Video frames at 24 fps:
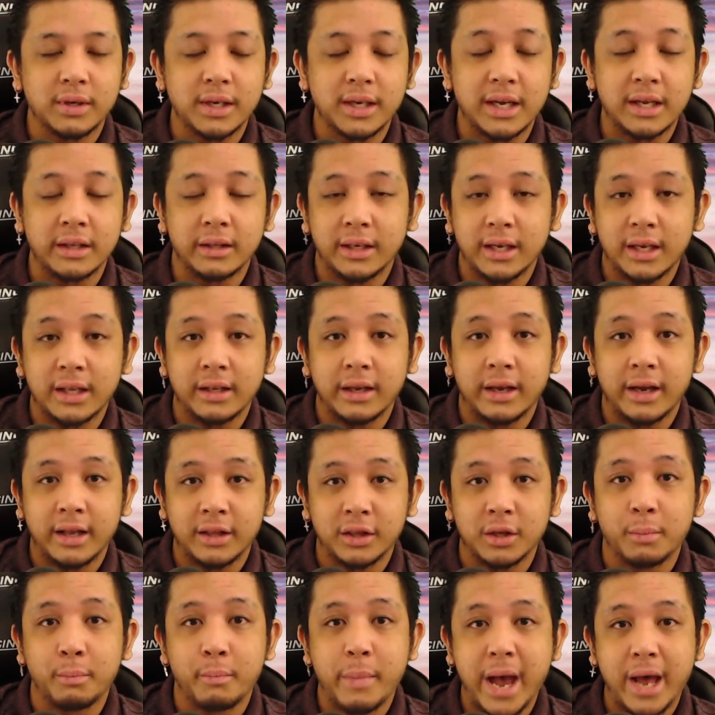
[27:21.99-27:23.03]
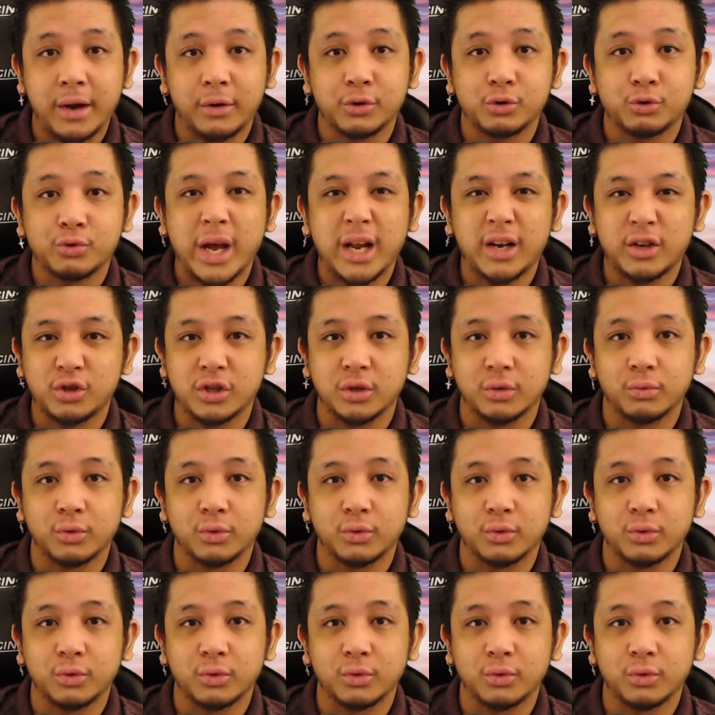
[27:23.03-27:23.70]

in the battle strategy